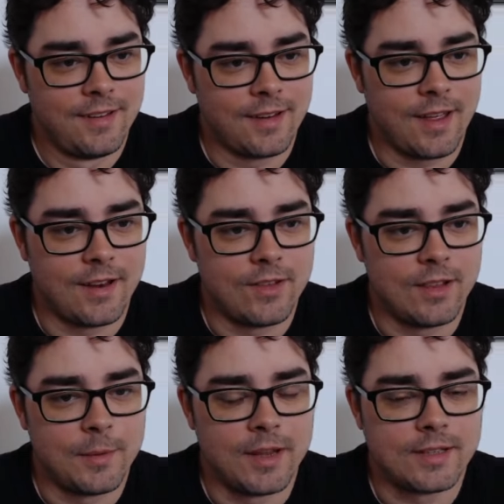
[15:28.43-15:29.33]
It kind of
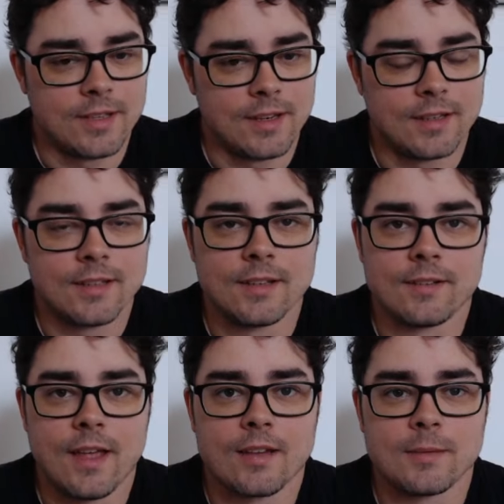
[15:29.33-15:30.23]
eliminates the need to
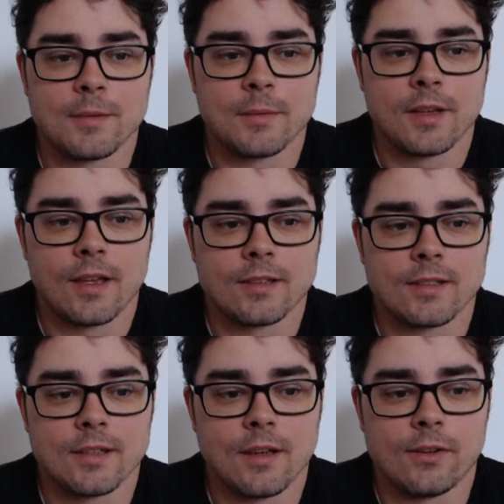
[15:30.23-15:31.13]
do Gatsby because
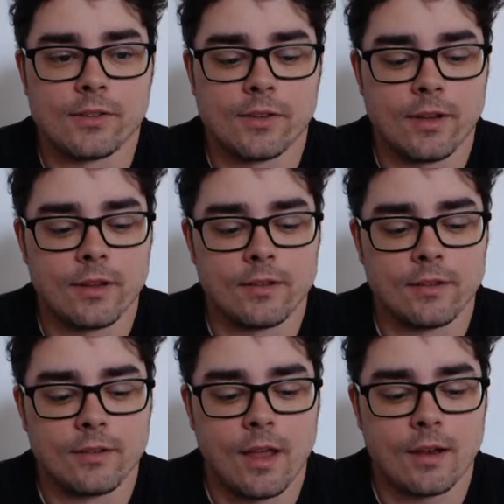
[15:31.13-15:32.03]
it also does
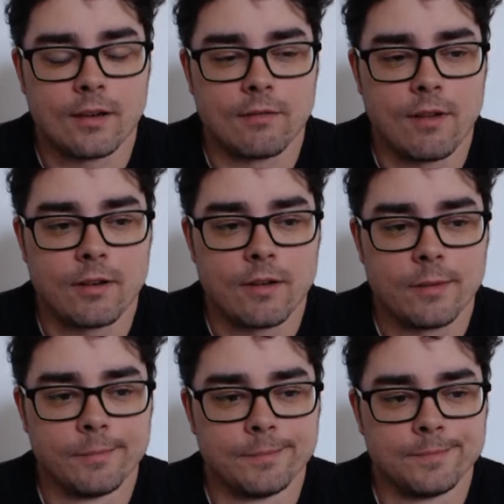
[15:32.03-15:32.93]
static rendering.